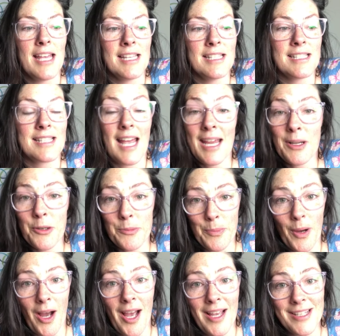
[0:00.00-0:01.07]
Saying
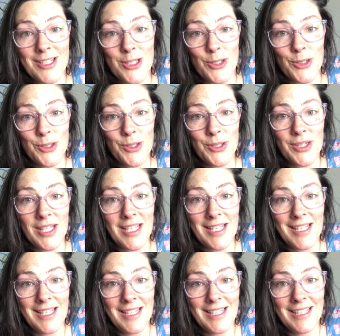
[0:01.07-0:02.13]
goodbye to
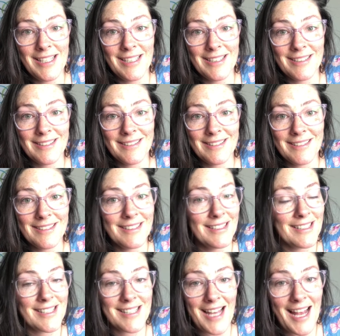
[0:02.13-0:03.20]
the
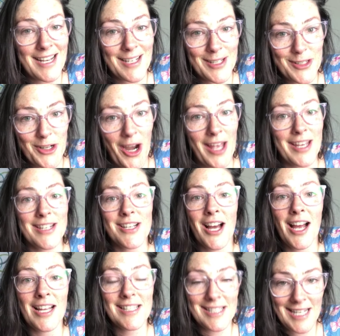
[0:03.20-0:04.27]
standard Australian
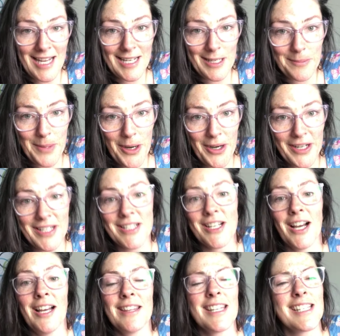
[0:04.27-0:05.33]
diet, standard American
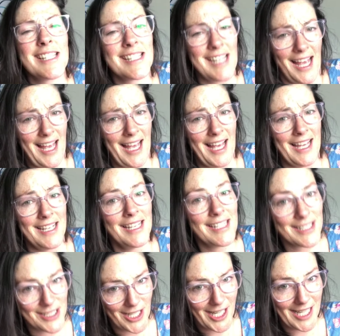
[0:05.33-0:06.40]
diet, the sad
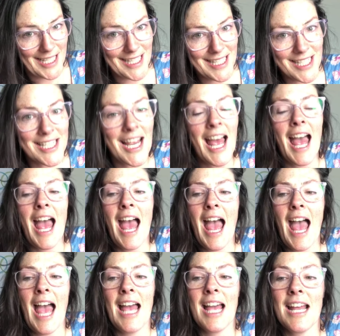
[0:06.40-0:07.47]
diet,
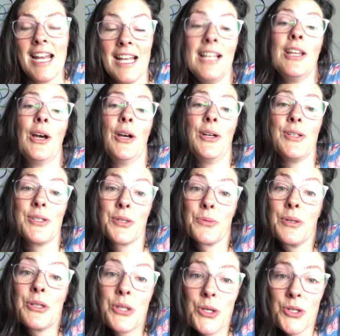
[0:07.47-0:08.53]
and hello to
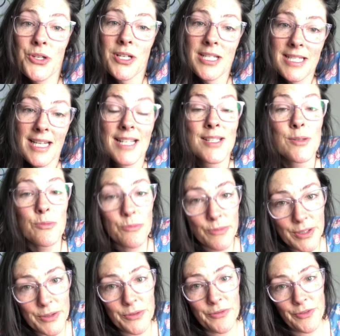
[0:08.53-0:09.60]
a nutrient dense
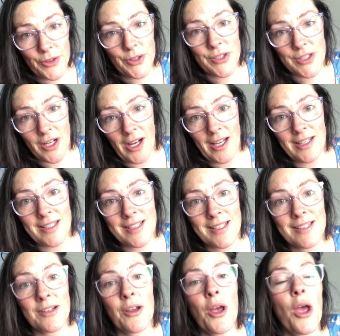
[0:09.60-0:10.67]
real food diet
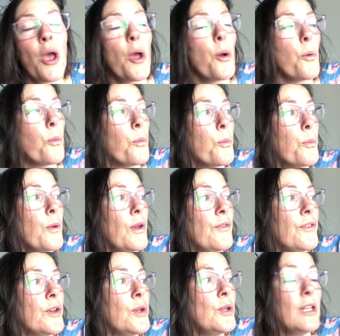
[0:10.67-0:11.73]

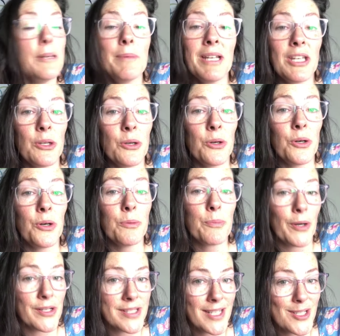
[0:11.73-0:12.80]
if you limit your
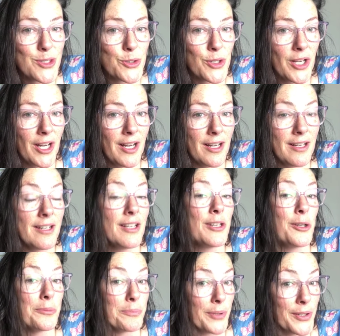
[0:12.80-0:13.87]
processed sugar,
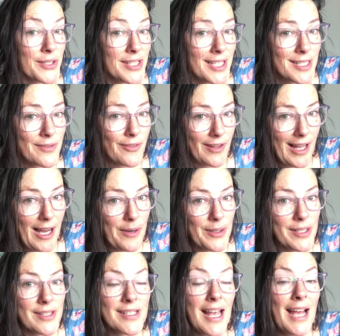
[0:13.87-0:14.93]
your processed
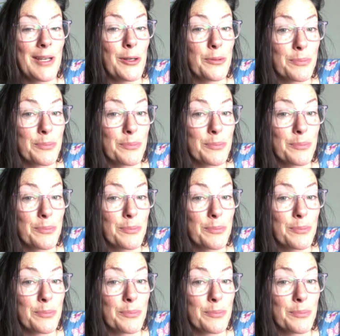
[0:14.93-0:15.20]
flours, and your